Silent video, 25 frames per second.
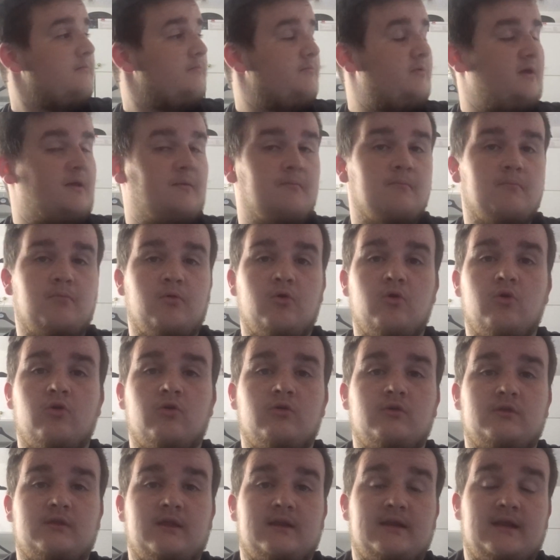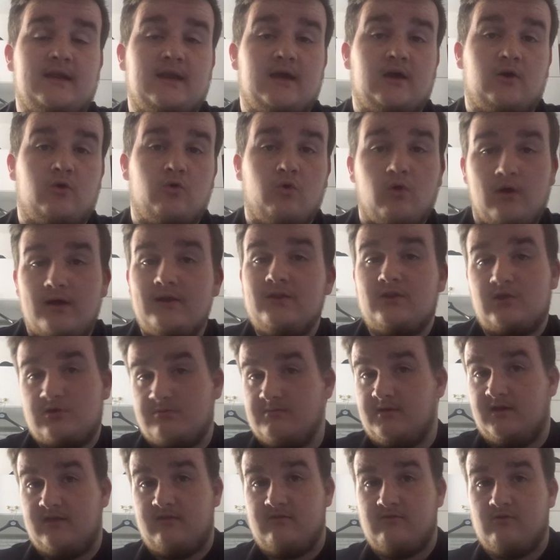being bored, and then I go into
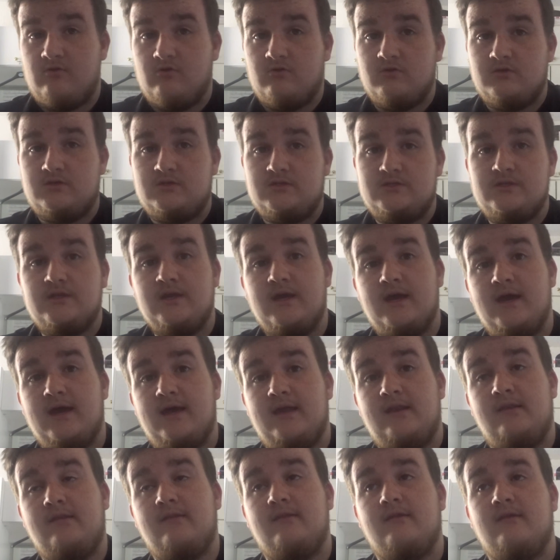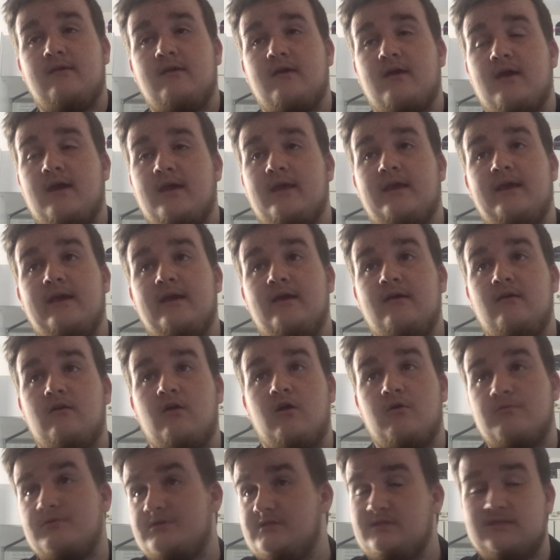my thoughts and I get
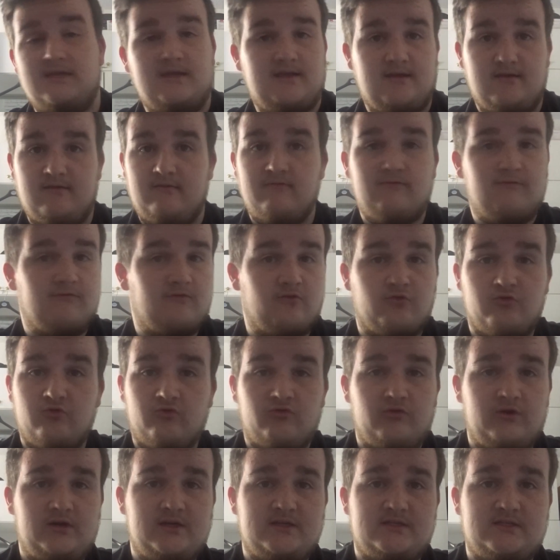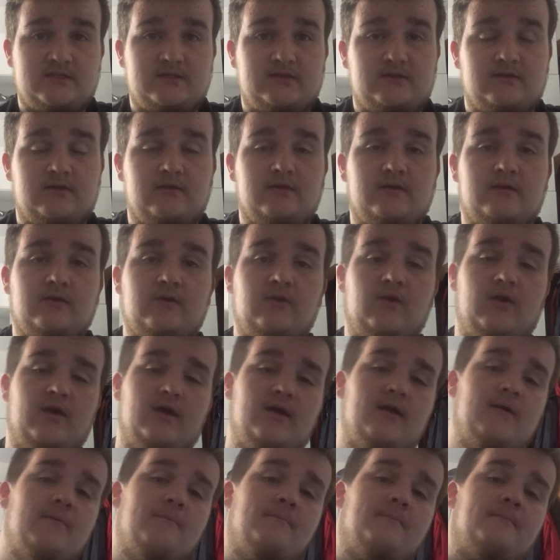upset for no reason,
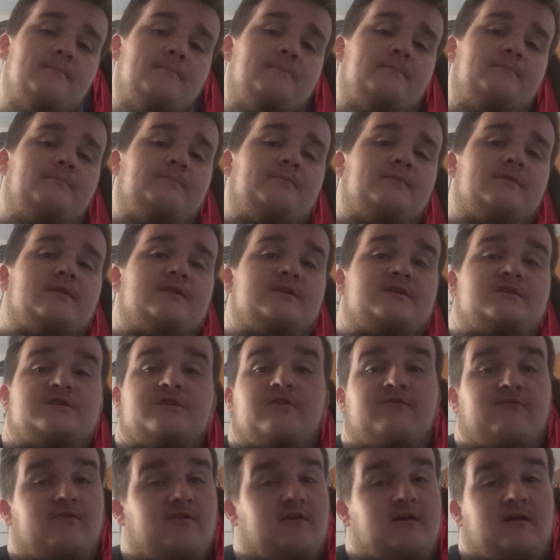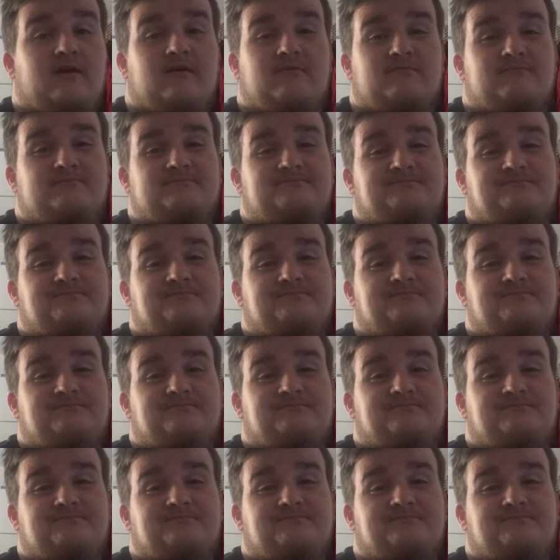and stuff like that.